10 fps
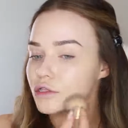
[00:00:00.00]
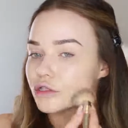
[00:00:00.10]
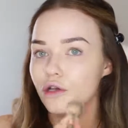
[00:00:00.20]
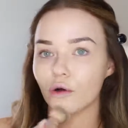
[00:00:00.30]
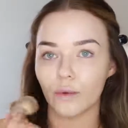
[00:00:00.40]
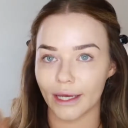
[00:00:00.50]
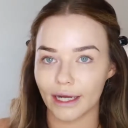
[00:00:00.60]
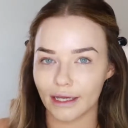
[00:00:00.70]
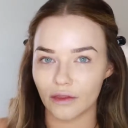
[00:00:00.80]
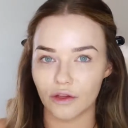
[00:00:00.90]
so
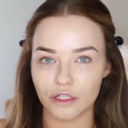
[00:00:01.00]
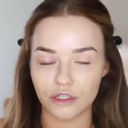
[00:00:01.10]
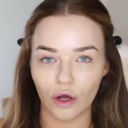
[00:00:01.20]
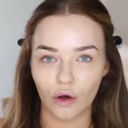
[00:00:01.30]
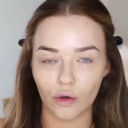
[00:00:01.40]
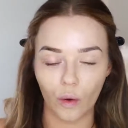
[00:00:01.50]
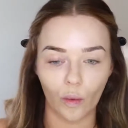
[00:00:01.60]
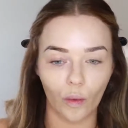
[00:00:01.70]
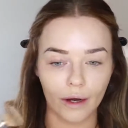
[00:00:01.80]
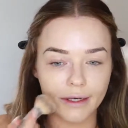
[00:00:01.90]
quickly there's no
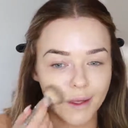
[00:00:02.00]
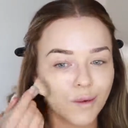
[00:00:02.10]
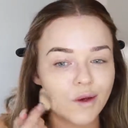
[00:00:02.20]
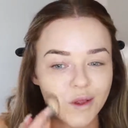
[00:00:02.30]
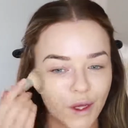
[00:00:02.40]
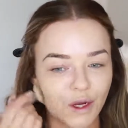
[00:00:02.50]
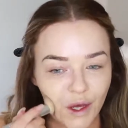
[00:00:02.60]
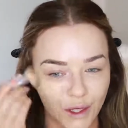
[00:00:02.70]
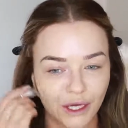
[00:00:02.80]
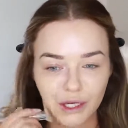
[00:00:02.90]
working with it
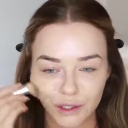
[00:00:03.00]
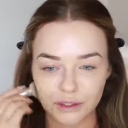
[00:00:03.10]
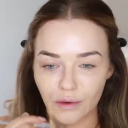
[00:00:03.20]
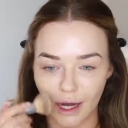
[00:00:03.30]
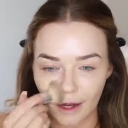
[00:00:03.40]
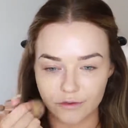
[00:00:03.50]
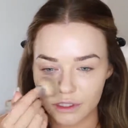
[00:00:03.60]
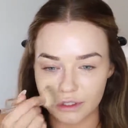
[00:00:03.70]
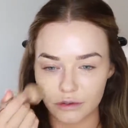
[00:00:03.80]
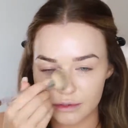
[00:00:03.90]
like you don't have
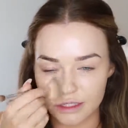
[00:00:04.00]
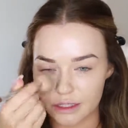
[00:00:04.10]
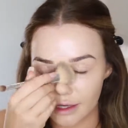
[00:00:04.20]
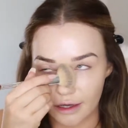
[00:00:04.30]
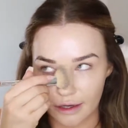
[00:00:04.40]
to use